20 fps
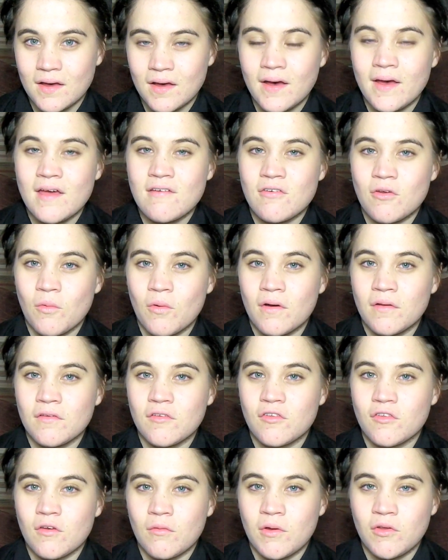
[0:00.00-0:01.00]
Hi everyone,
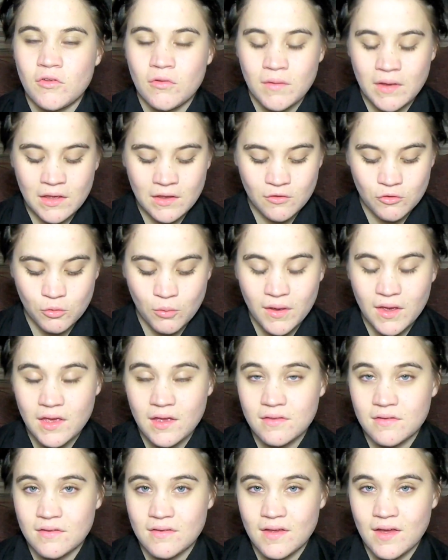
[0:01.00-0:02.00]
so we're doing
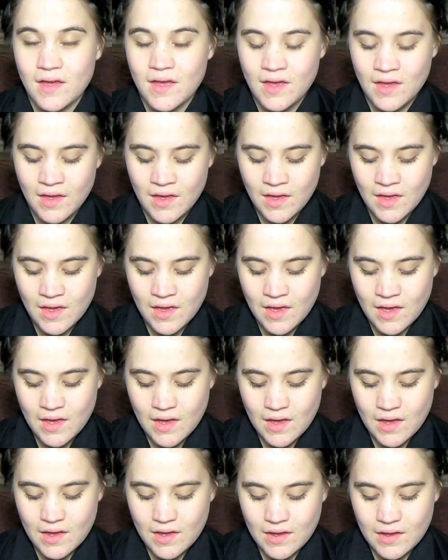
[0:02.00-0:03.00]
Twiggy today,
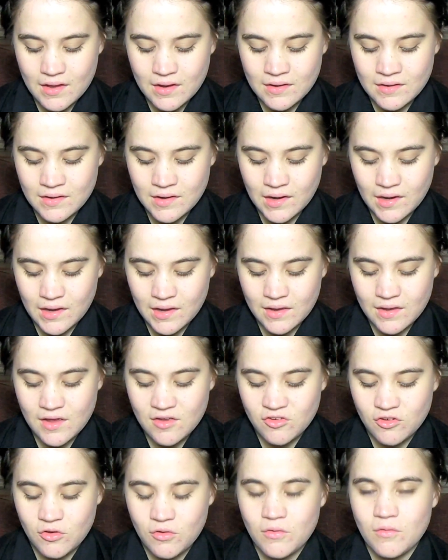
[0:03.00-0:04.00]
and in
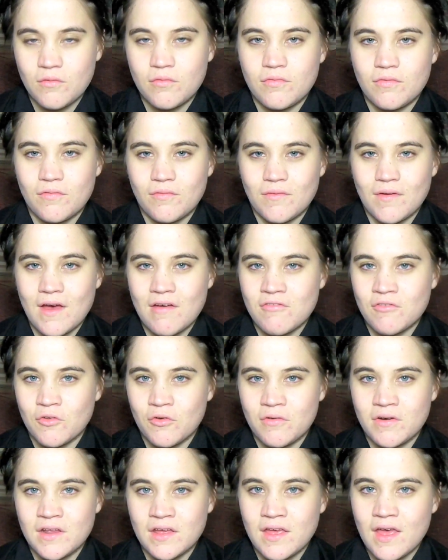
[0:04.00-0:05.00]
case you haven't
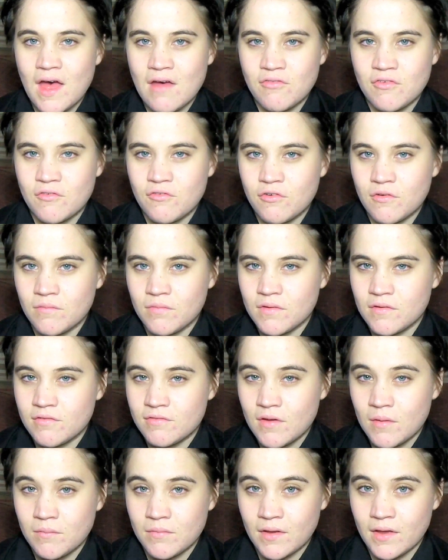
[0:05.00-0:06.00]
already gathered from the
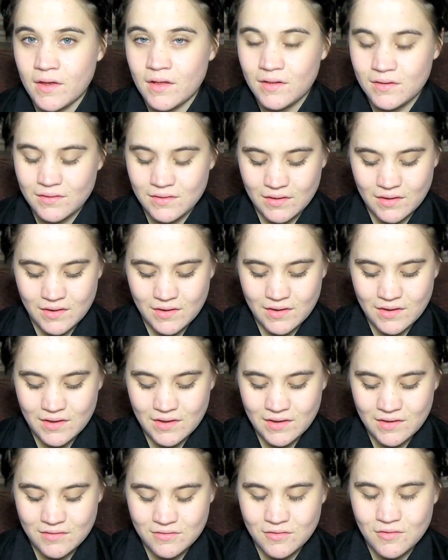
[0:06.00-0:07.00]
thumbnail,
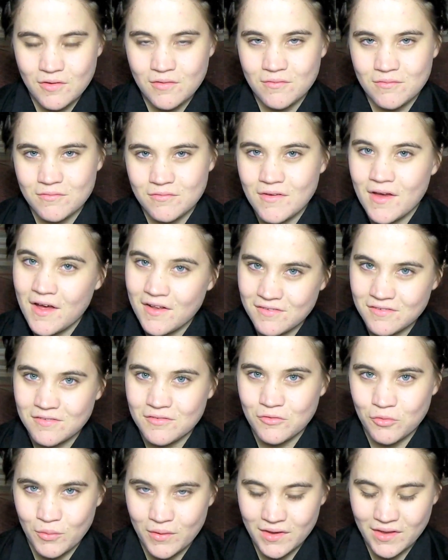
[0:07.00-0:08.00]
it's not that
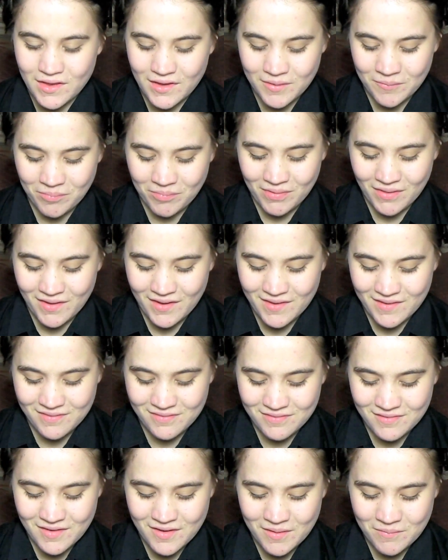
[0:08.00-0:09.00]
Twiggy,
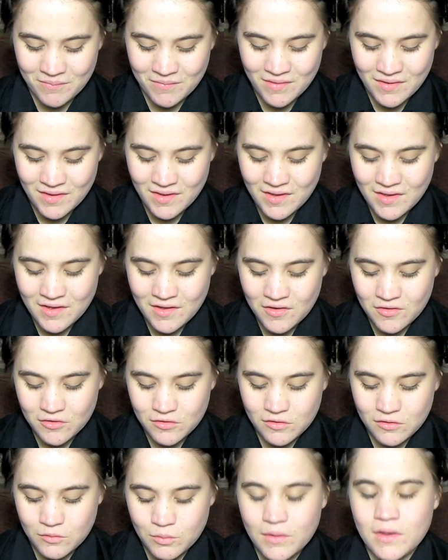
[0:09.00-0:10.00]
it's
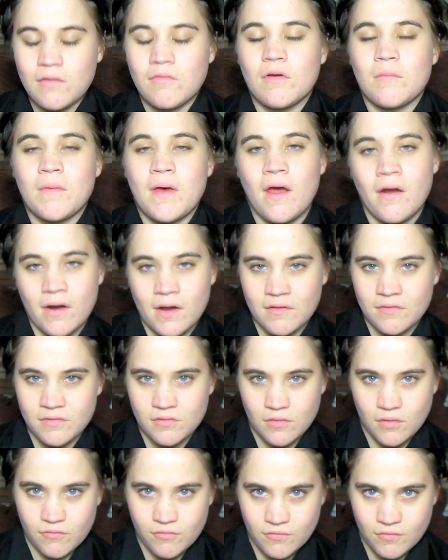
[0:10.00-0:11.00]
Twiggy
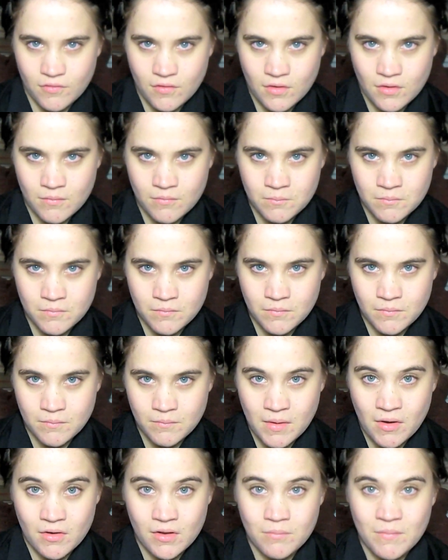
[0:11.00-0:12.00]
Ramirez from
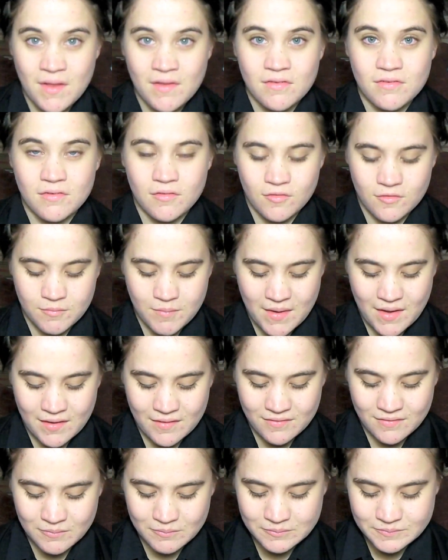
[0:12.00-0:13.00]
Marilyn Manson's
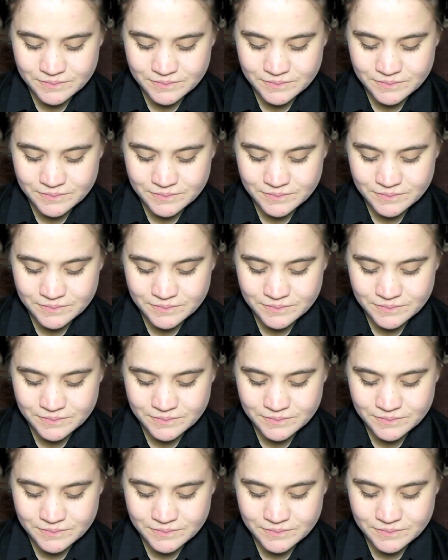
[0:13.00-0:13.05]
band.